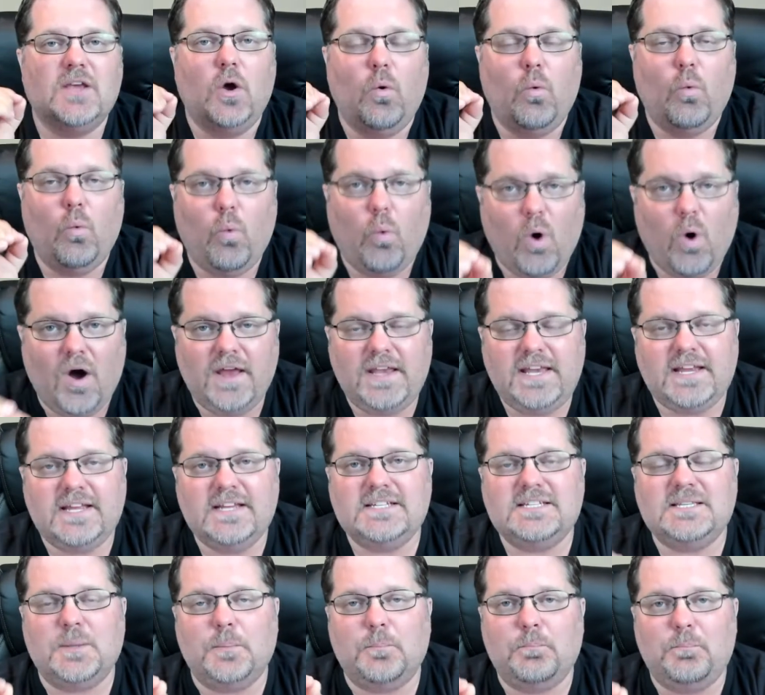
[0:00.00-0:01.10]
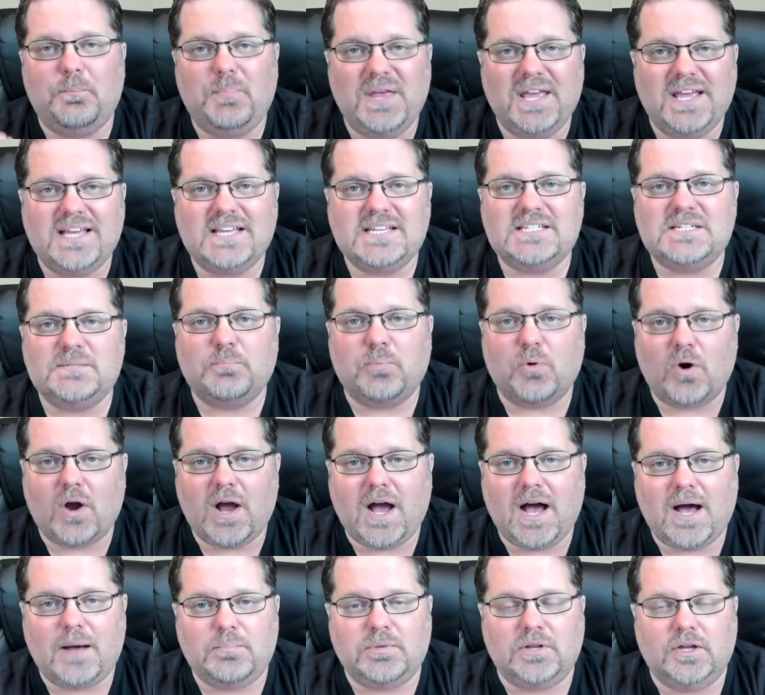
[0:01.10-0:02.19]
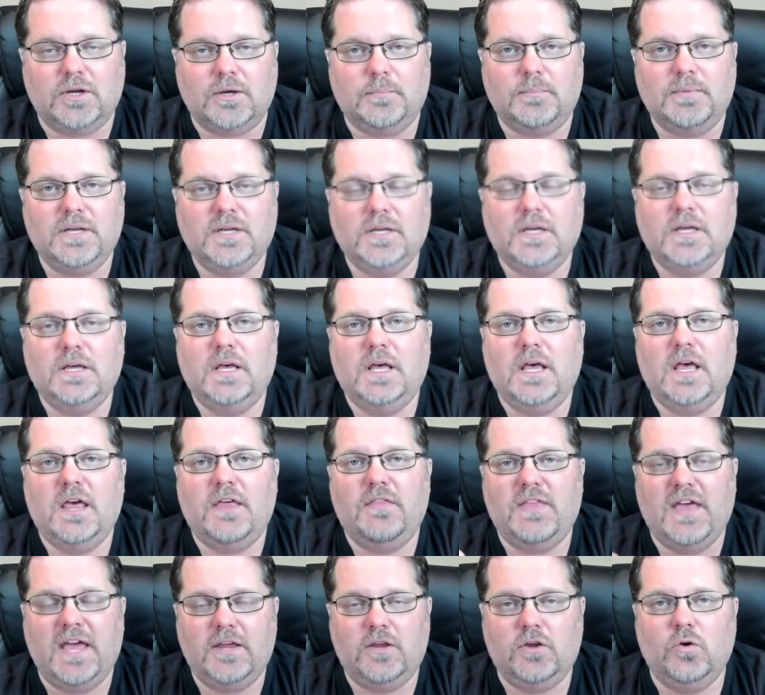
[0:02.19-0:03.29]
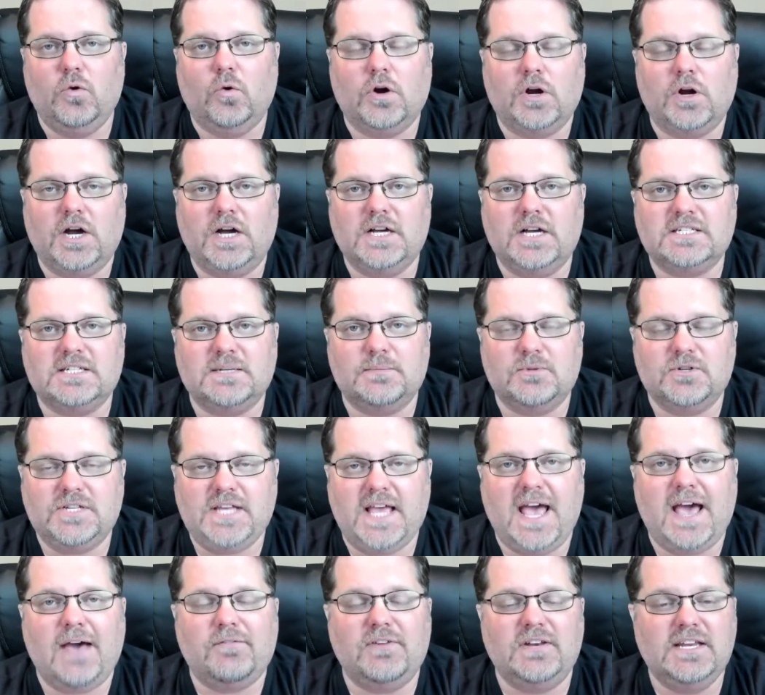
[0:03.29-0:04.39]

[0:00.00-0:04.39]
what is the biggest problem that your customers have?